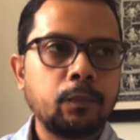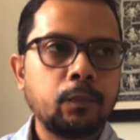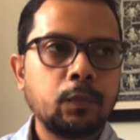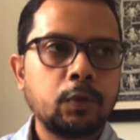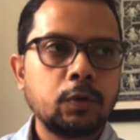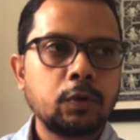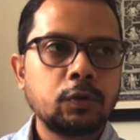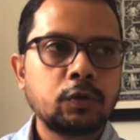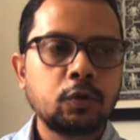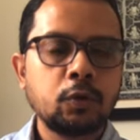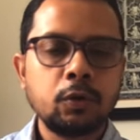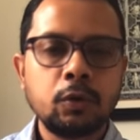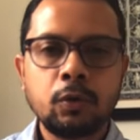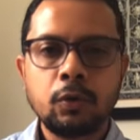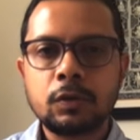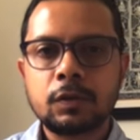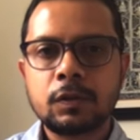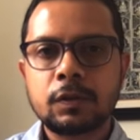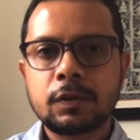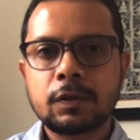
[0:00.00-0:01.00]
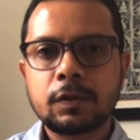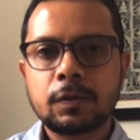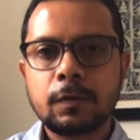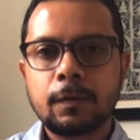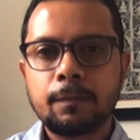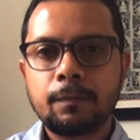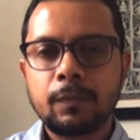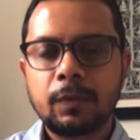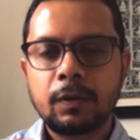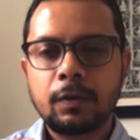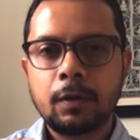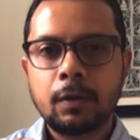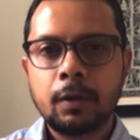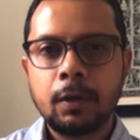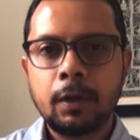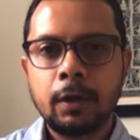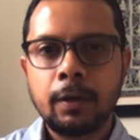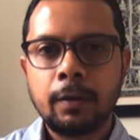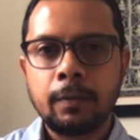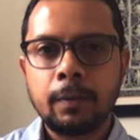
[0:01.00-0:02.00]
So those
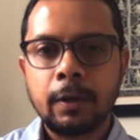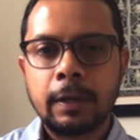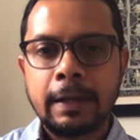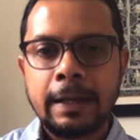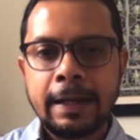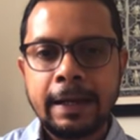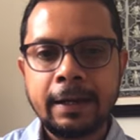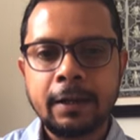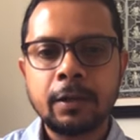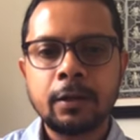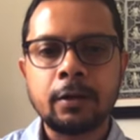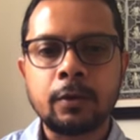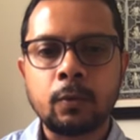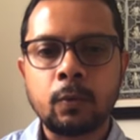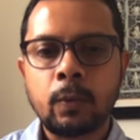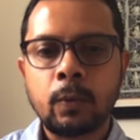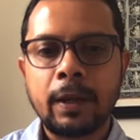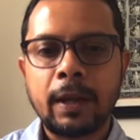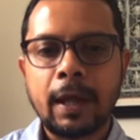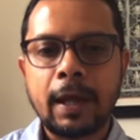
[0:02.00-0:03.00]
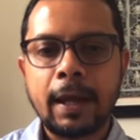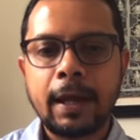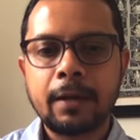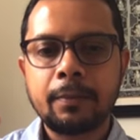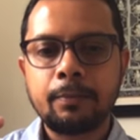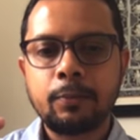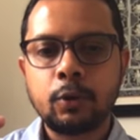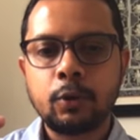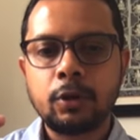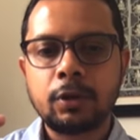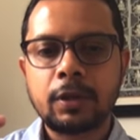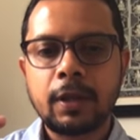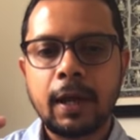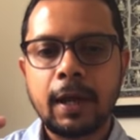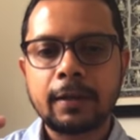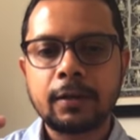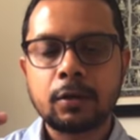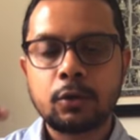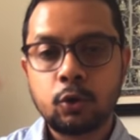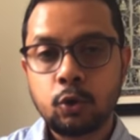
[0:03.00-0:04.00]
later, when I had put
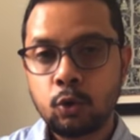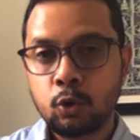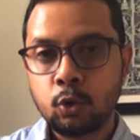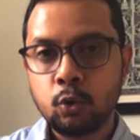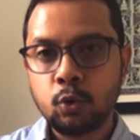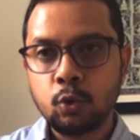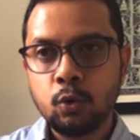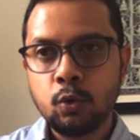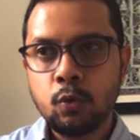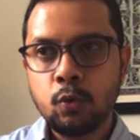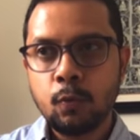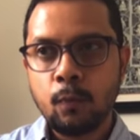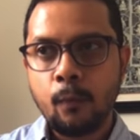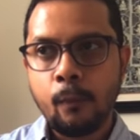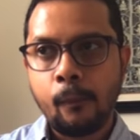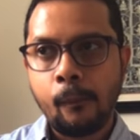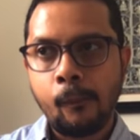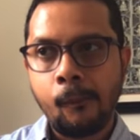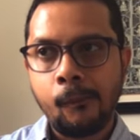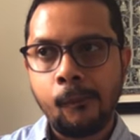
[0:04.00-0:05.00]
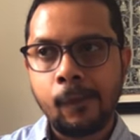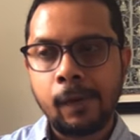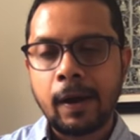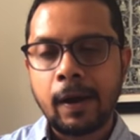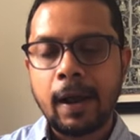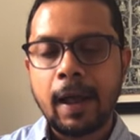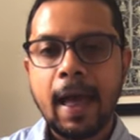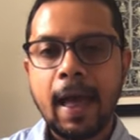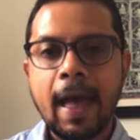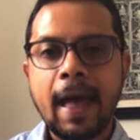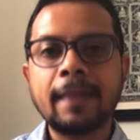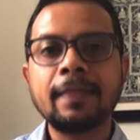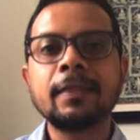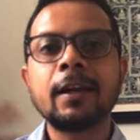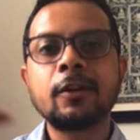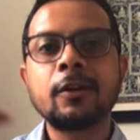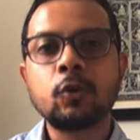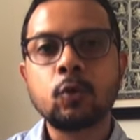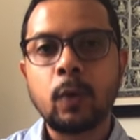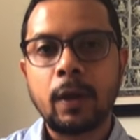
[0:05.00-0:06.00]
that 2 and
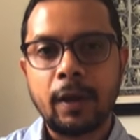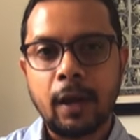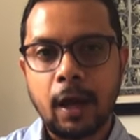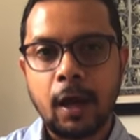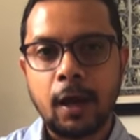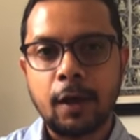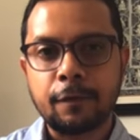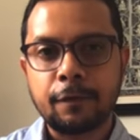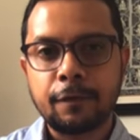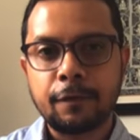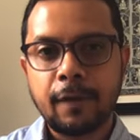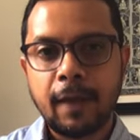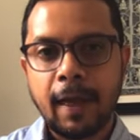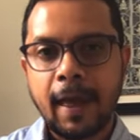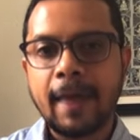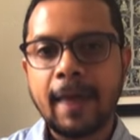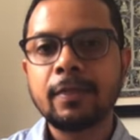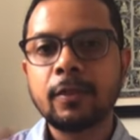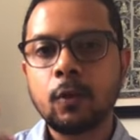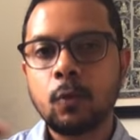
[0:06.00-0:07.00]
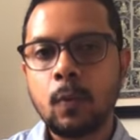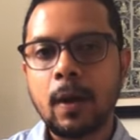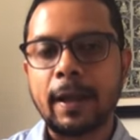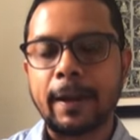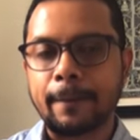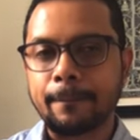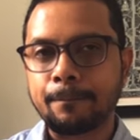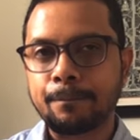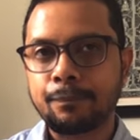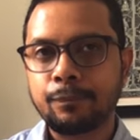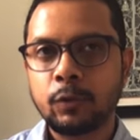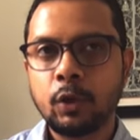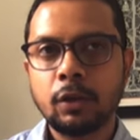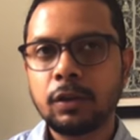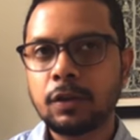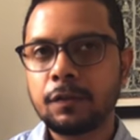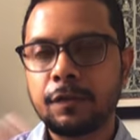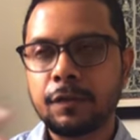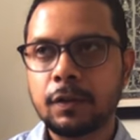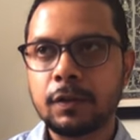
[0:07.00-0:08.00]
that 2.5 and the 1, not
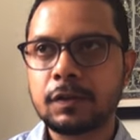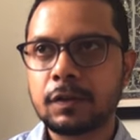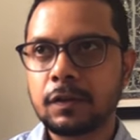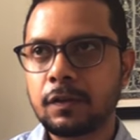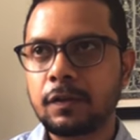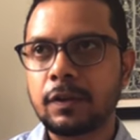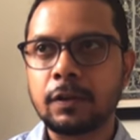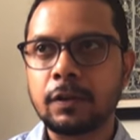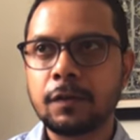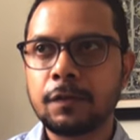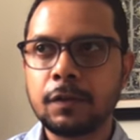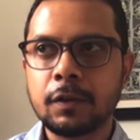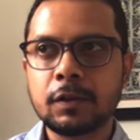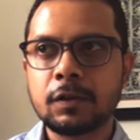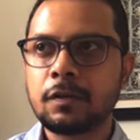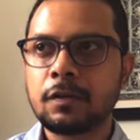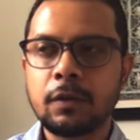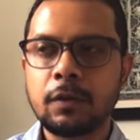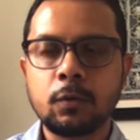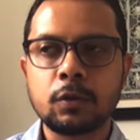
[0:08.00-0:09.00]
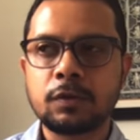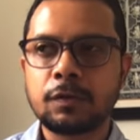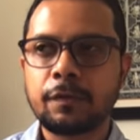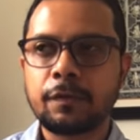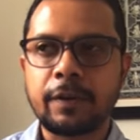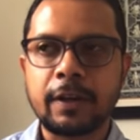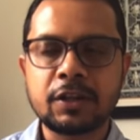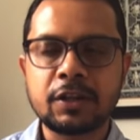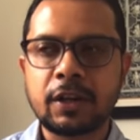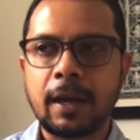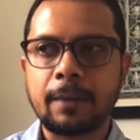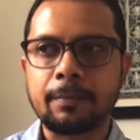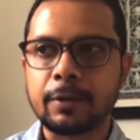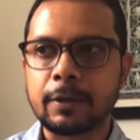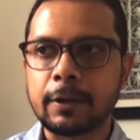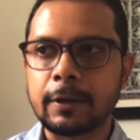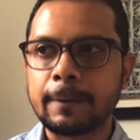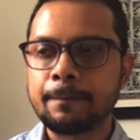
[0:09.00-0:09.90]
the first 3, the first 3 was fresh capital.